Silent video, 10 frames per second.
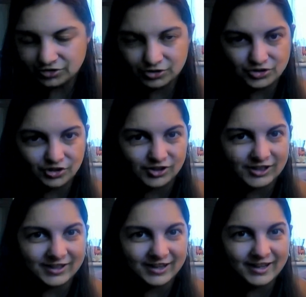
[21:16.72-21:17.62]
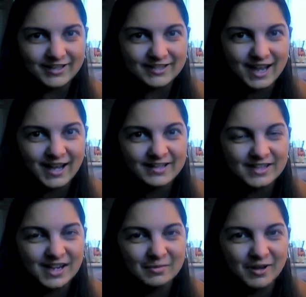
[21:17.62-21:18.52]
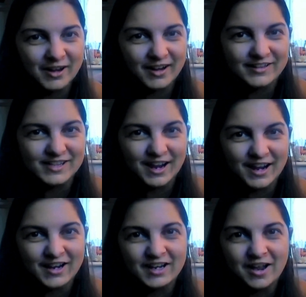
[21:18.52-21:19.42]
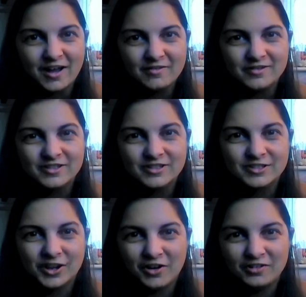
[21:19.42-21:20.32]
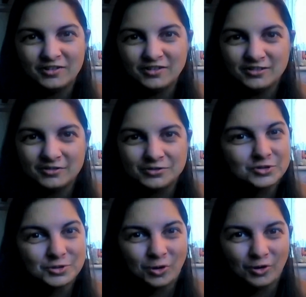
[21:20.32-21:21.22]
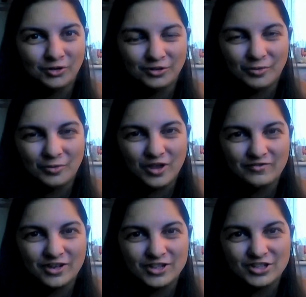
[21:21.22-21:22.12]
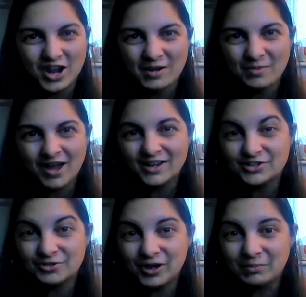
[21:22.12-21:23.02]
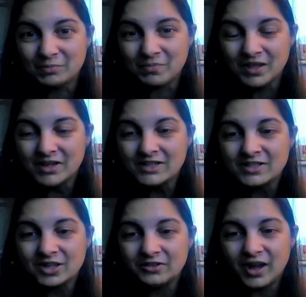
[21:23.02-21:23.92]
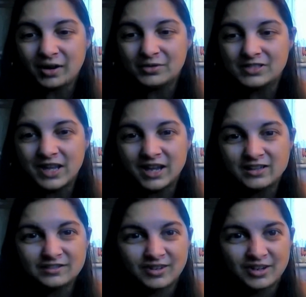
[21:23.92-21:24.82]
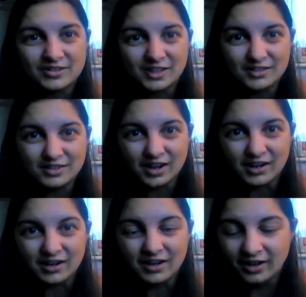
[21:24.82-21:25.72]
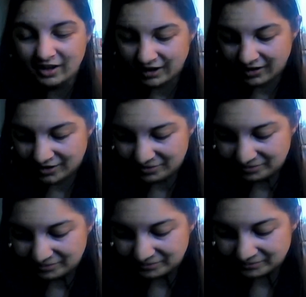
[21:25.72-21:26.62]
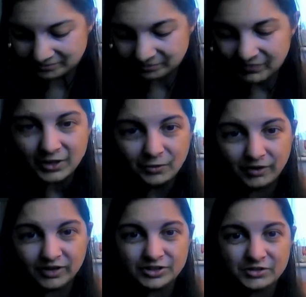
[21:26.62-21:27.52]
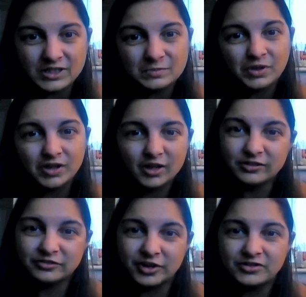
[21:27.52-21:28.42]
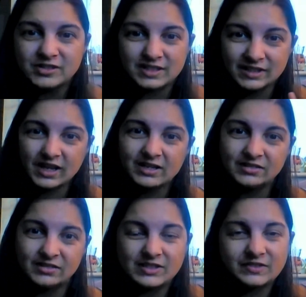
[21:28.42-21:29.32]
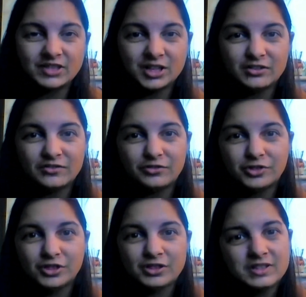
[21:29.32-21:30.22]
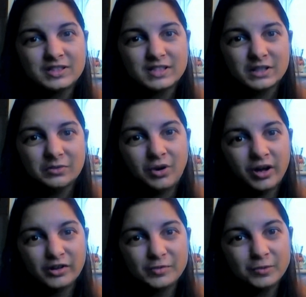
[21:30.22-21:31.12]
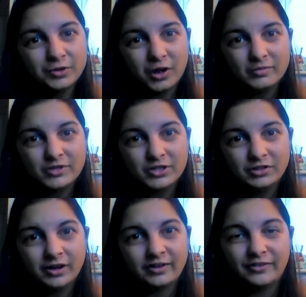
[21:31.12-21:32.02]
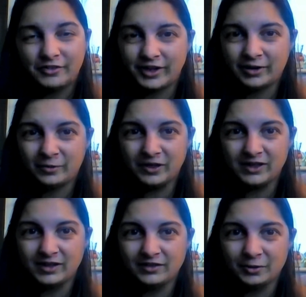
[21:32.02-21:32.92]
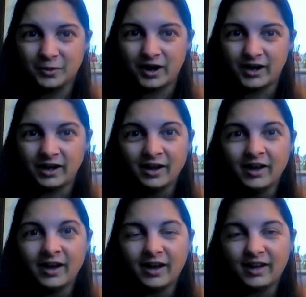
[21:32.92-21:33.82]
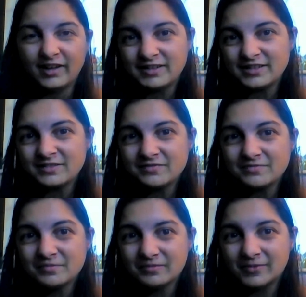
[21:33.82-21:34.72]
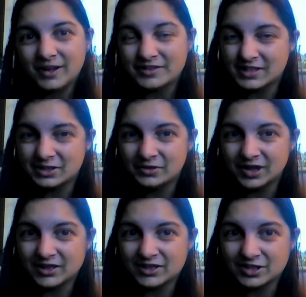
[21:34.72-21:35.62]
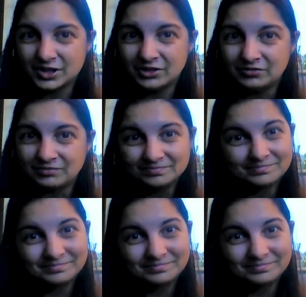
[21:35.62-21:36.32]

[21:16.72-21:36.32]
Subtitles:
2 chocolate eclairs, and Emma had a scone with jam and cream. So that was the end of our Sunday. What I'm going to do is put a load of photos at the end of this video for you to see what else we got up to on our weekend away, and I'll see you again soon.